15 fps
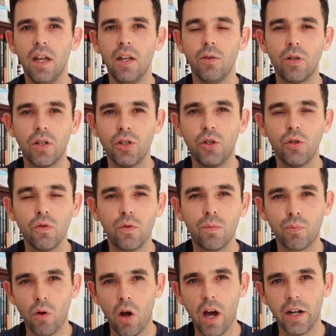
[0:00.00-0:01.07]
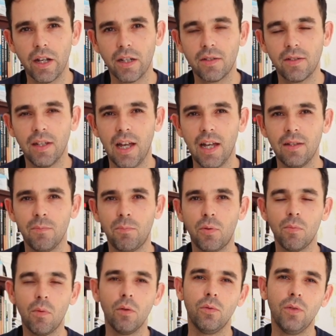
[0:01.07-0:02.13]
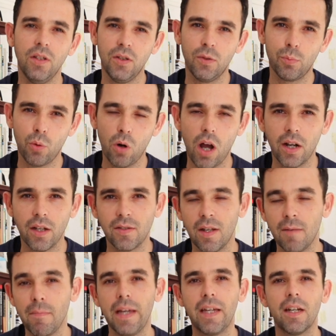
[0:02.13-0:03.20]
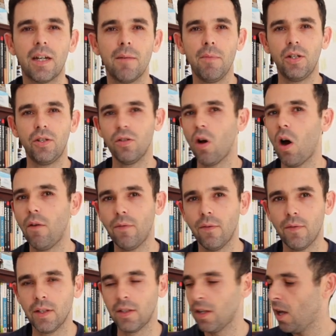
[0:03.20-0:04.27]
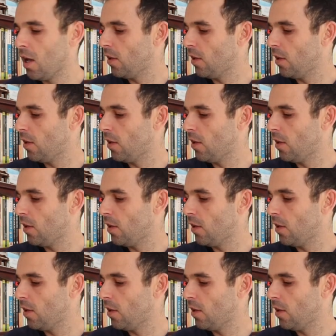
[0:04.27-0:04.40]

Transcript: You can choose products and promote these products and make a commission off of it.